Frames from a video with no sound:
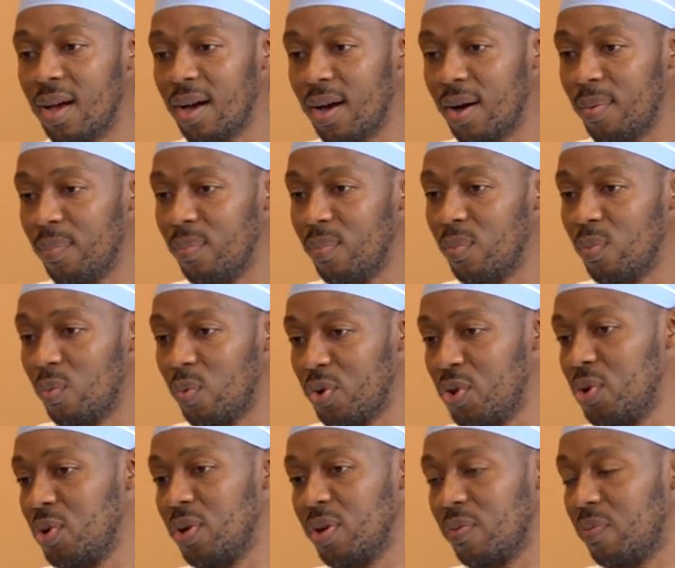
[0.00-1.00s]
But, um,
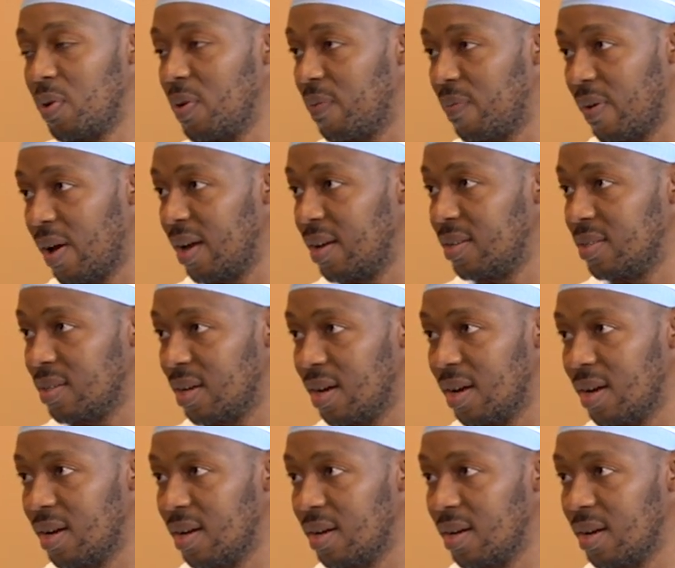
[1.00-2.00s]
when you, if we find
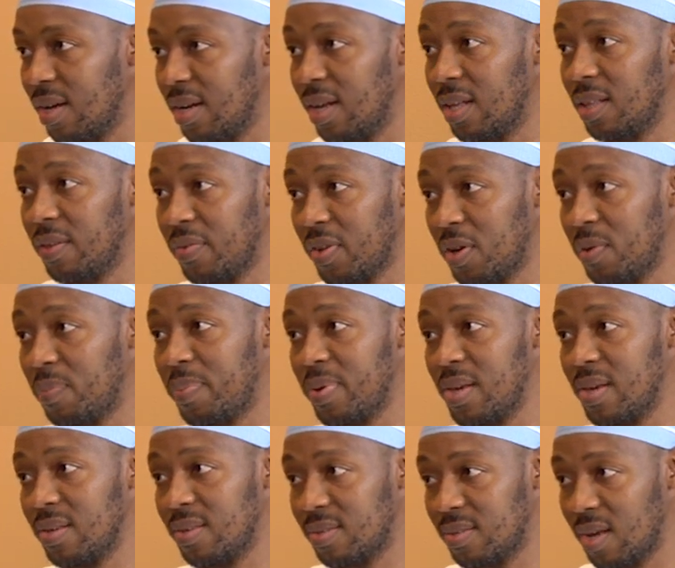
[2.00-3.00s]
uh, an elevated
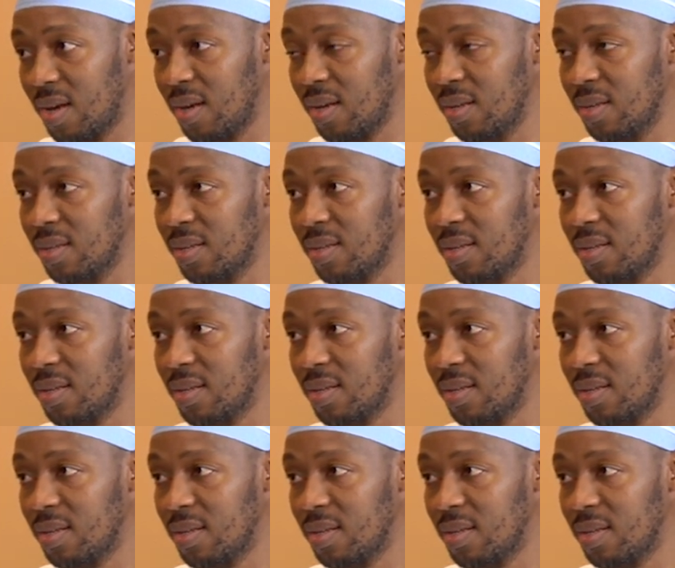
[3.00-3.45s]
PSA mm